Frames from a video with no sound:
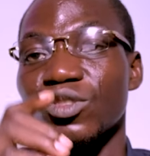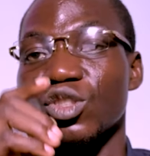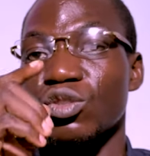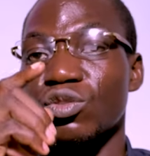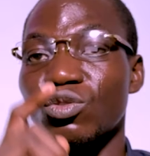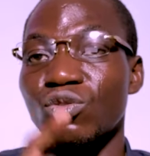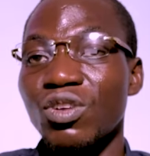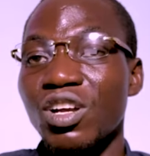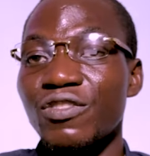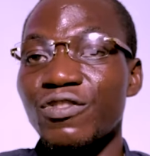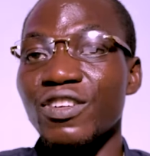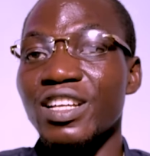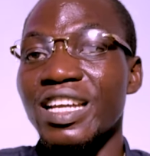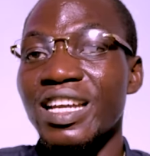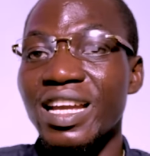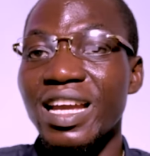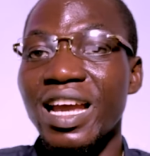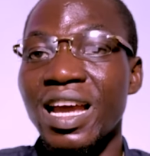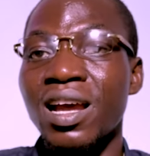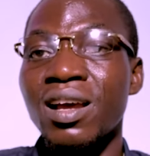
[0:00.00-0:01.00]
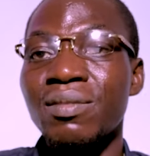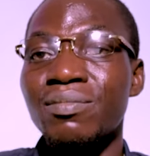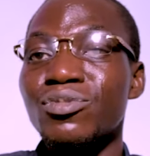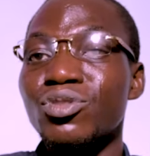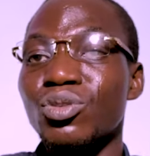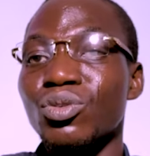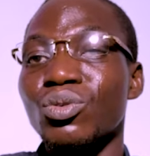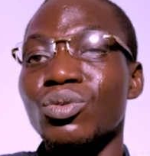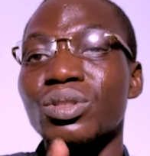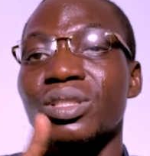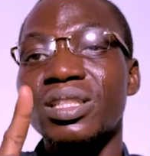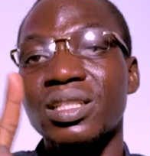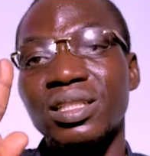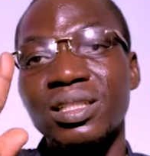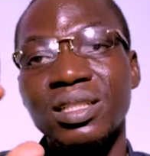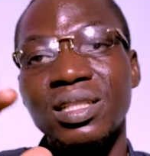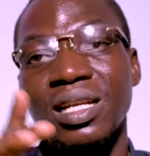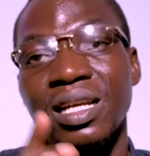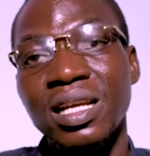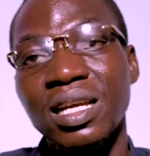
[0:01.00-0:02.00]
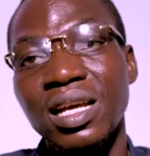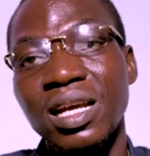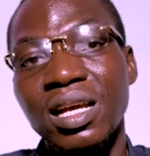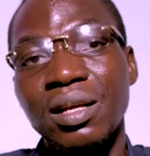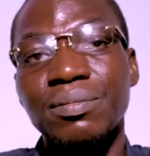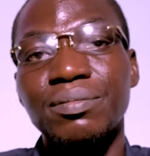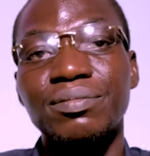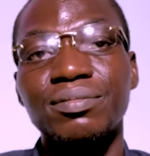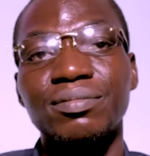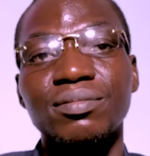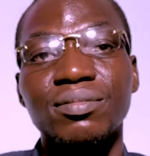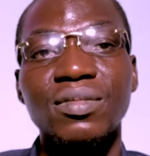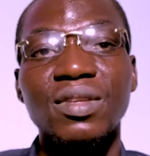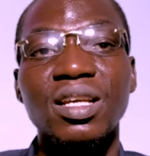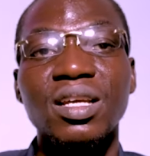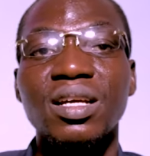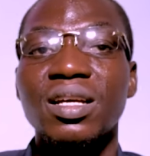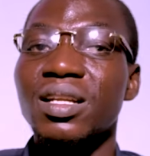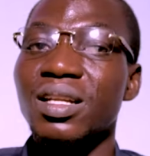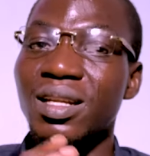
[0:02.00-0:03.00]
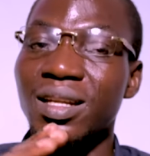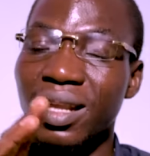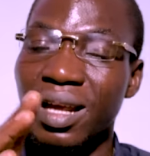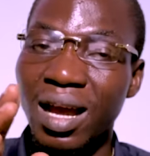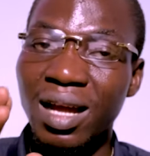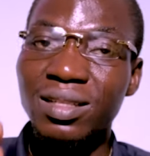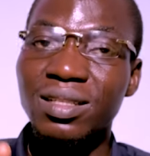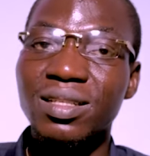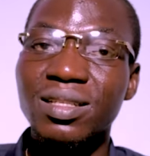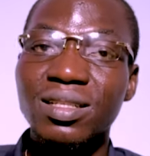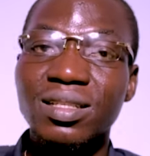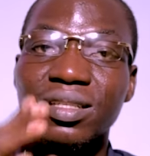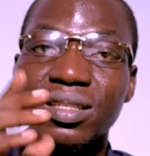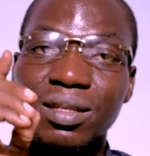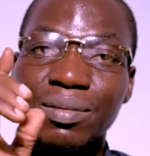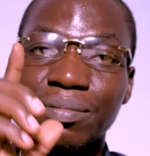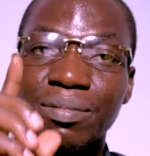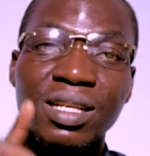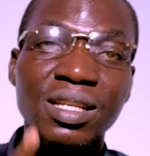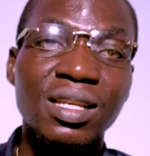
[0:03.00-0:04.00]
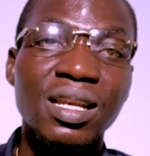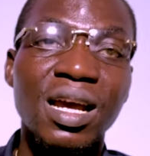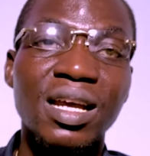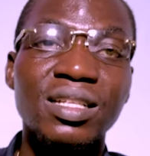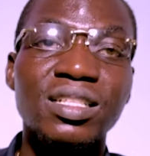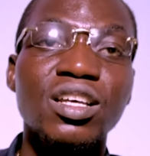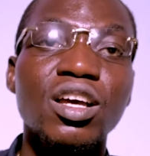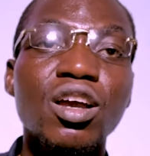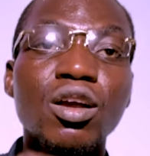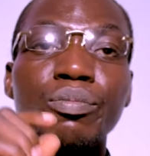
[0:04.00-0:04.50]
12 a.m. to 3 a.m. That is midnight.